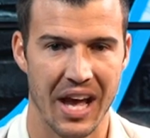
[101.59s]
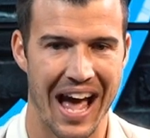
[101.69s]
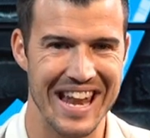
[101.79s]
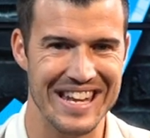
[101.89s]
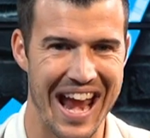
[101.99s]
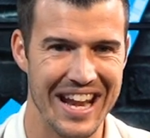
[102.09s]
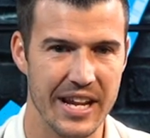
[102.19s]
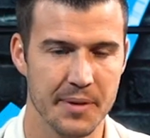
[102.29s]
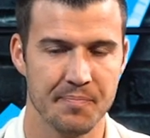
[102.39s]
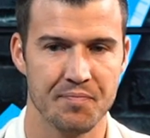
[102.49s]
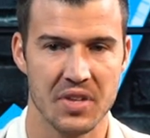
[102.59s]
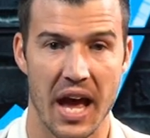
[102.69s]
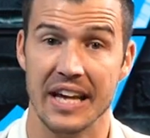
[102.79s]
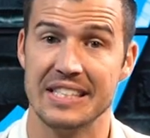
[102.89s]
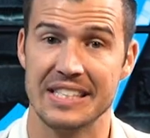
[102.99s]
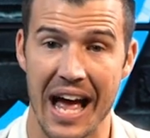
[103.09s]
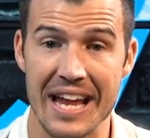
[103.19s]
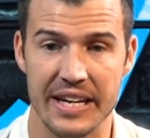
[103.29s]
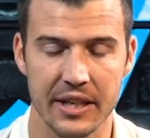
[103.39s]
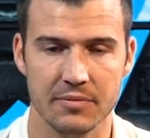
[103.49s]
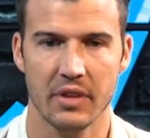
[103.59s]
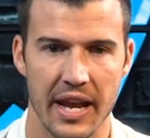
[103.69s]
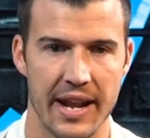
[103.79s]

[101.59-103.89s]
I dated it, I signed it,